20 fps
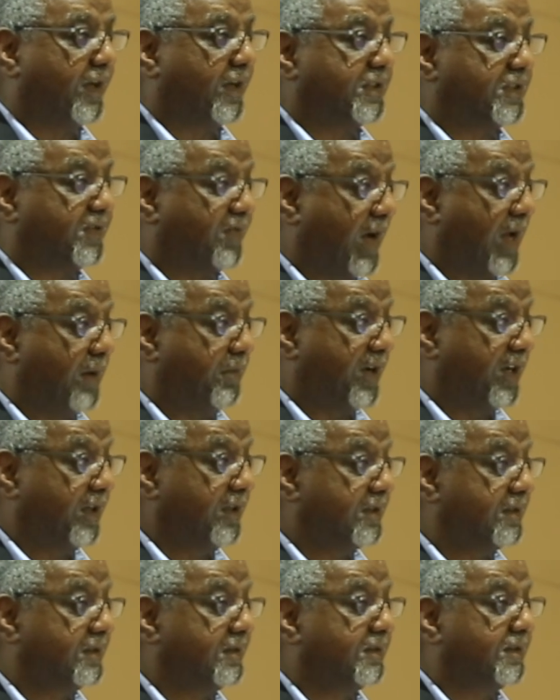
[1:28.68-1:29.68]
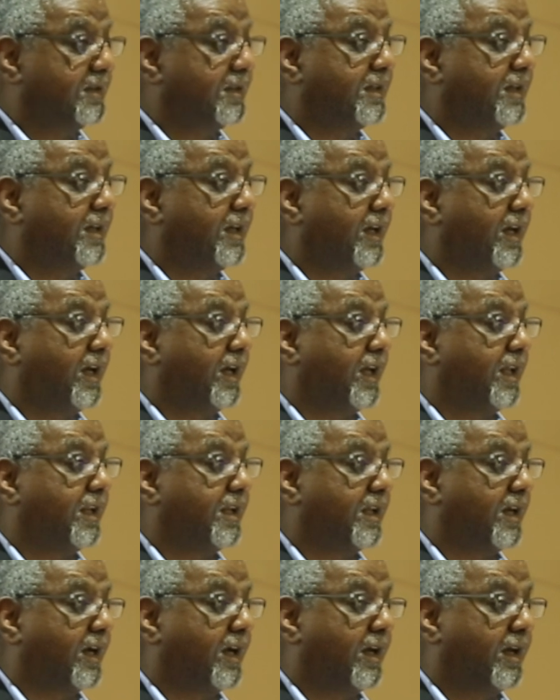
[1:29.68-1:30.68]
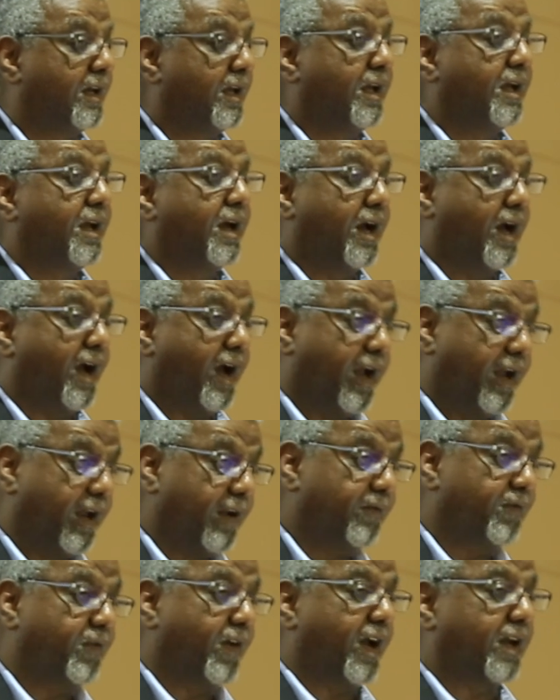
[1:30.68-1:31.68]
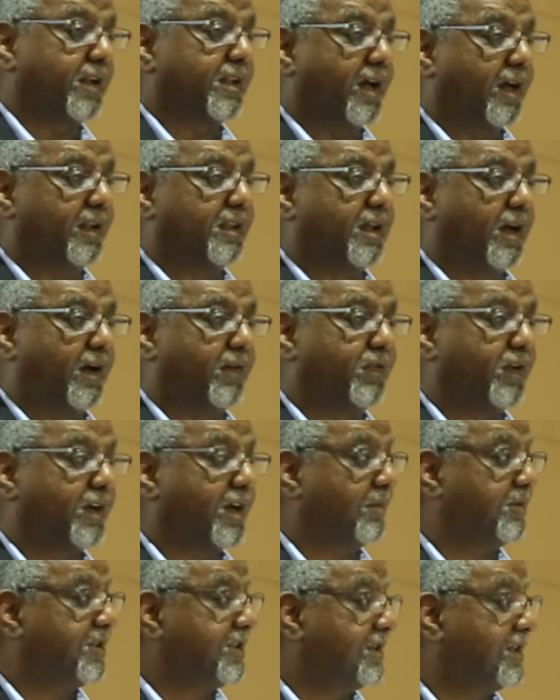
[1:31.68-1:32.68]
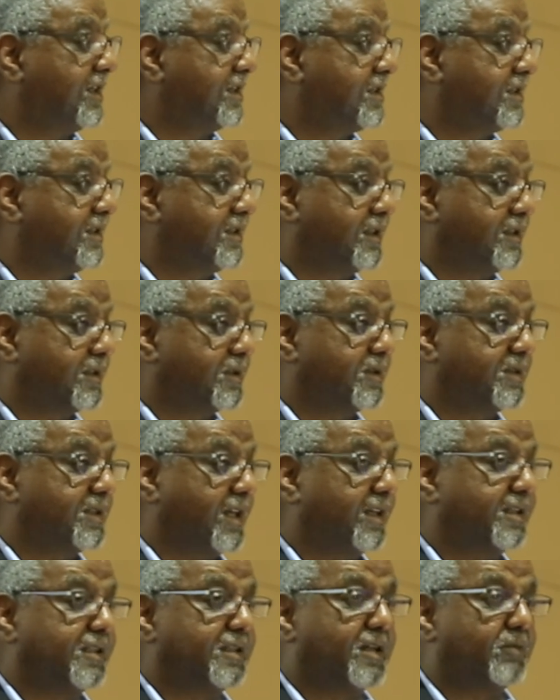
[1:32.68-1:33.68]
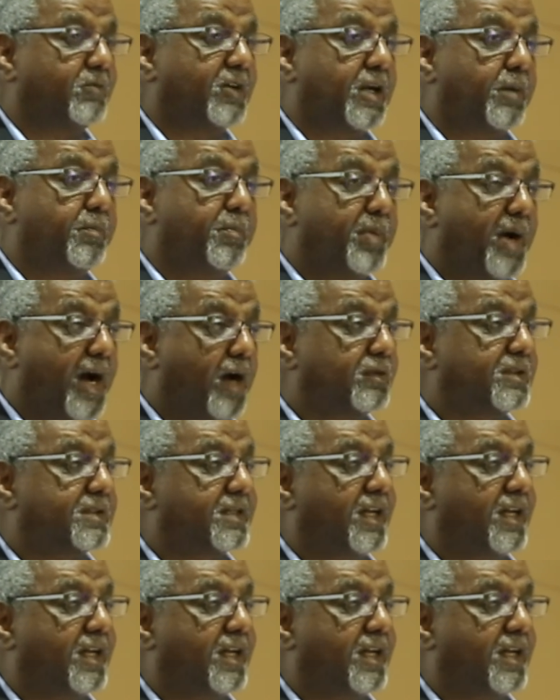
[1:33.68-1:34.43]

is vibrant. And in fact, at the African Materials Research Society, there were about